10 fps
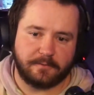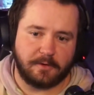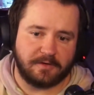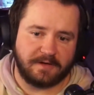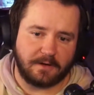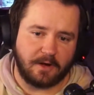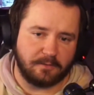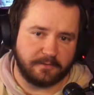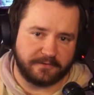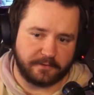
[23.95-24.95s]
you're going to take All
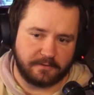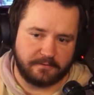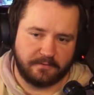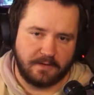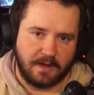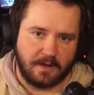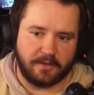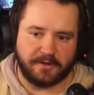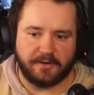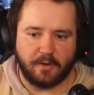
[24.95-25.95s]
Will Serve,
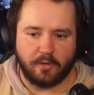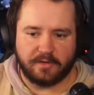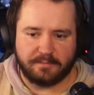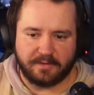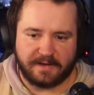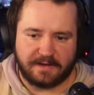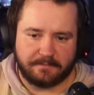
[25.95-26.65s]
then Unholy Blight.